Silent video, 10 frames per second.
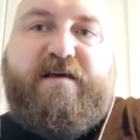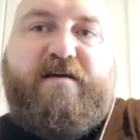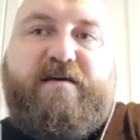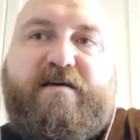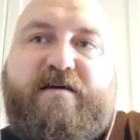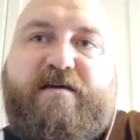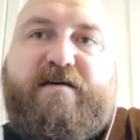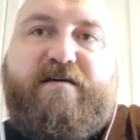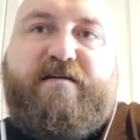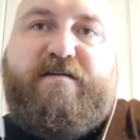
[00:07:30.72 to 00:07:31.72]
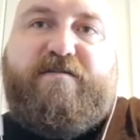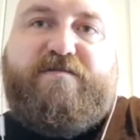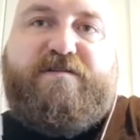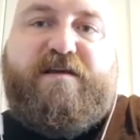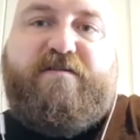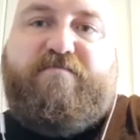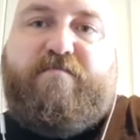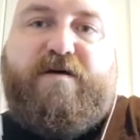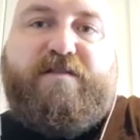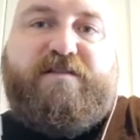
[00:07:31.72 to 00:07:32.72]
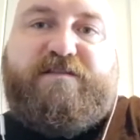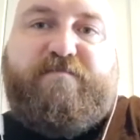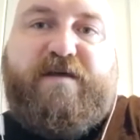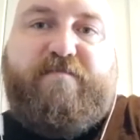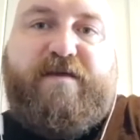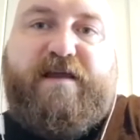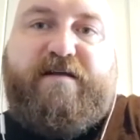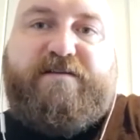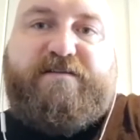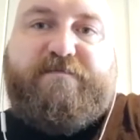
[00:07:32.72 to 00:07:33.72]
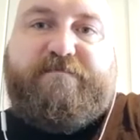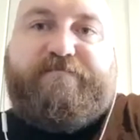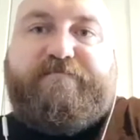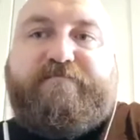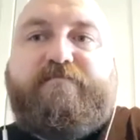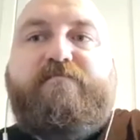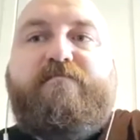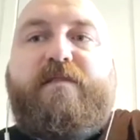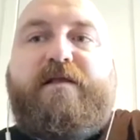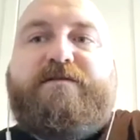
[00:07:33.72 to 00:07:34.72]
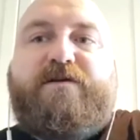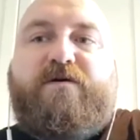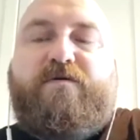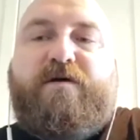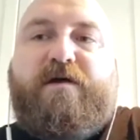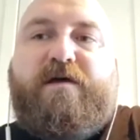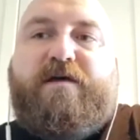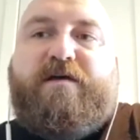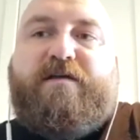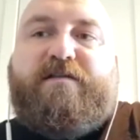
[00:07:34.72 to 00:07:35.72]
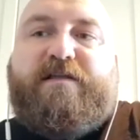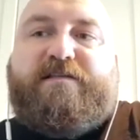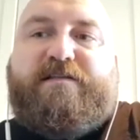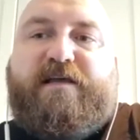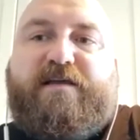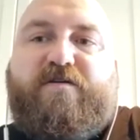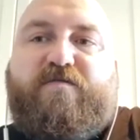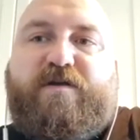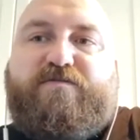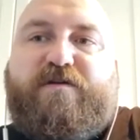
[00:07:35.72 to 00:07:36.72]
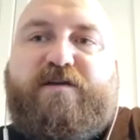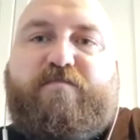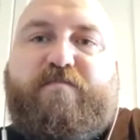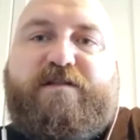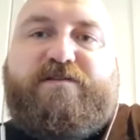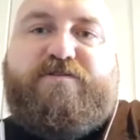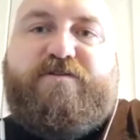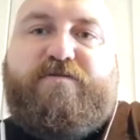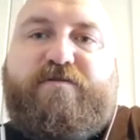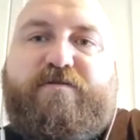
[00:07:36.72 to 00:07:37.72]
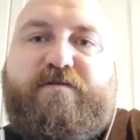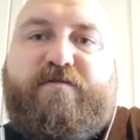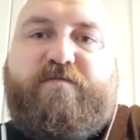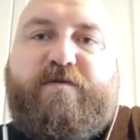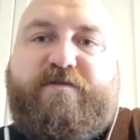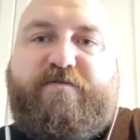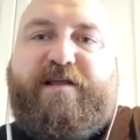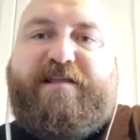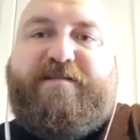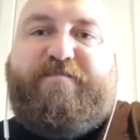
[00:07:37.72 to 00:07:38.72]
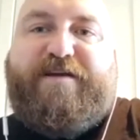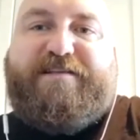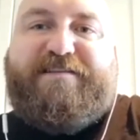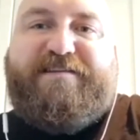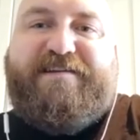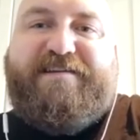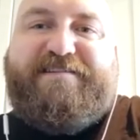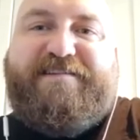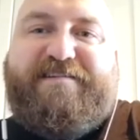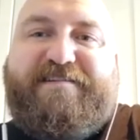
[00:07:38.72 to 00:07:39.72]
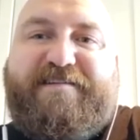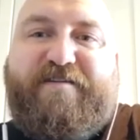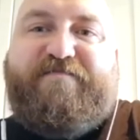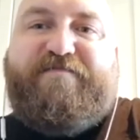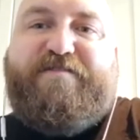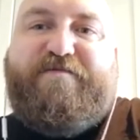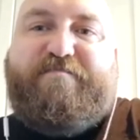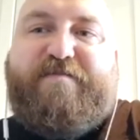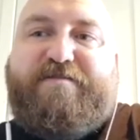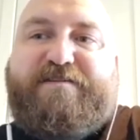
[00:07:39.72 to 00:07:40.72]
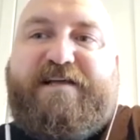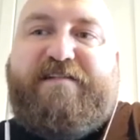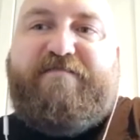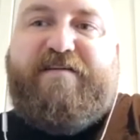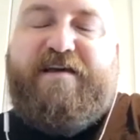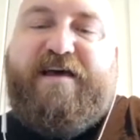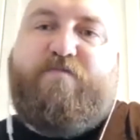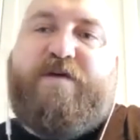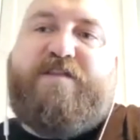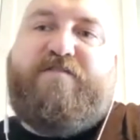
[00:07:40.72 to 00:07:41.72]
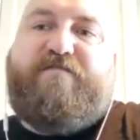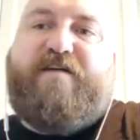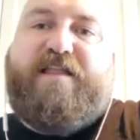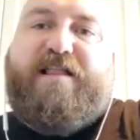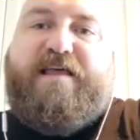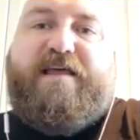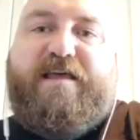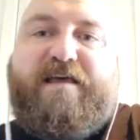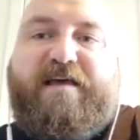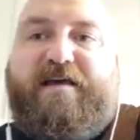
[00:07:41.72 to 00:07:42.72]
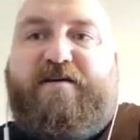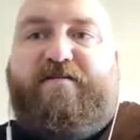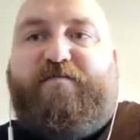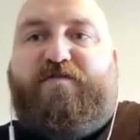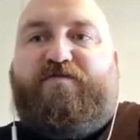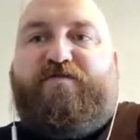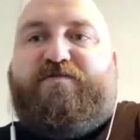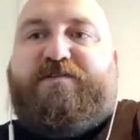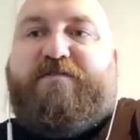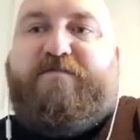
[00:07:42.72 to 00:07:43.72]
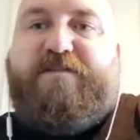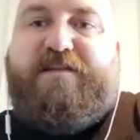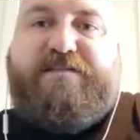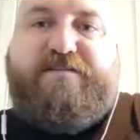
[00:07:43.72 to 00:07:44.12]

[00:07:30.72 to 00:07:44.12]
usually on months, maybe years. So that's like going to a job interview when you're really depressed. You have to do it by yourself, and when you finally come through to someone, it's not